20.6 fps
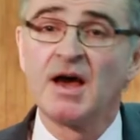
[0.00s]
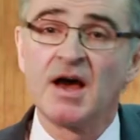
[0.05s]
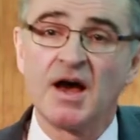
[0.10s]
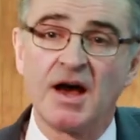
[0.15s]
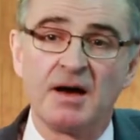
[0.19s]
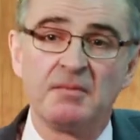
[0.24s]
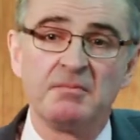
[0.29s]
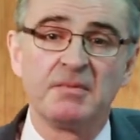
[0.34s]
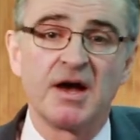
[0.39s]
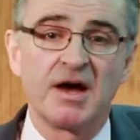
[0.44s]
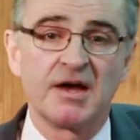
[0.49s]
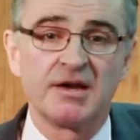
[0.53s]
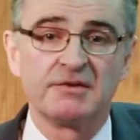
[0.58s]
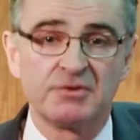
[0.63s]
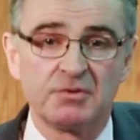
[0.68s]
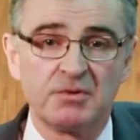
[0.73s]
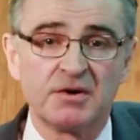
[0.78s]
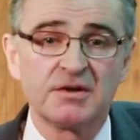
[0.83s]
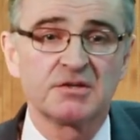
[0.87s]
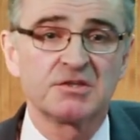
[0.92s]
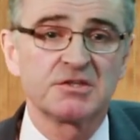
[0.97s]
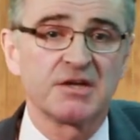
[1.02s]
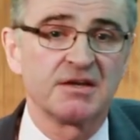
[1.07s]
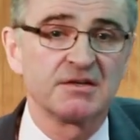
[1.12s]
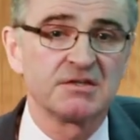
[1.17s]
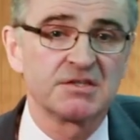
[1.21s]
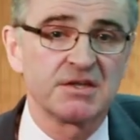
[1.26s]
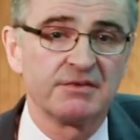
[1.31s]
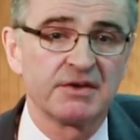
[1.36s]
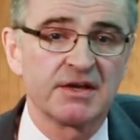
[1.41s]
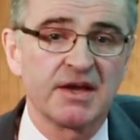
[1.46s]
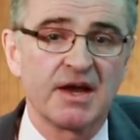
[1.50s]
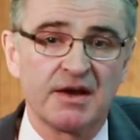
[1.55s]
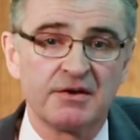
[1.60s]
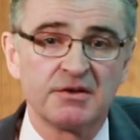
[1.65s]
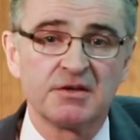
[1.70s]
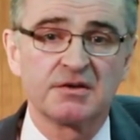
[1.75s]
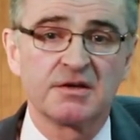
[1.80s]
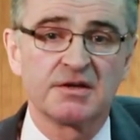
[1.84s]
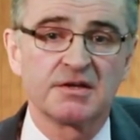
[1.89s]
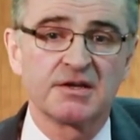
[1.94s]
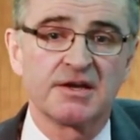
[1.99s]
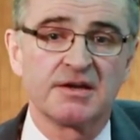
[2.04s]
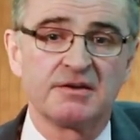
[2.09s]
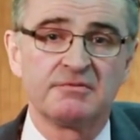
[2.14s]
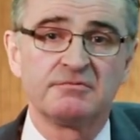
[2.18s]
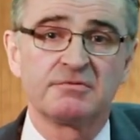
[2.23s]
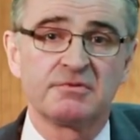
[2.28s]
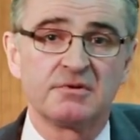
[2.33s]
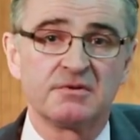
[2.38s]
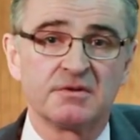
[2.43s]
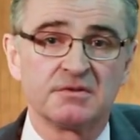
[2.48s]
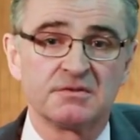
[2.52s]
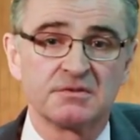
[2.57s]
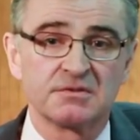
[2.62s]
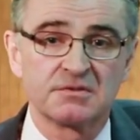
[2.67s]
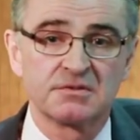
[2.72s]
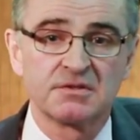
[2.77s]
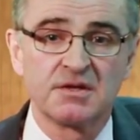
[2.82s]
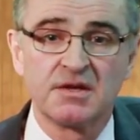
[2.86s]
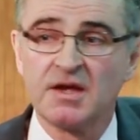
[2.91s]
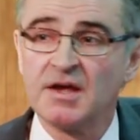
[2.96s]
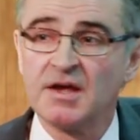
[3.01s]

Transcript: And if you want to change something, how are you going to get influence?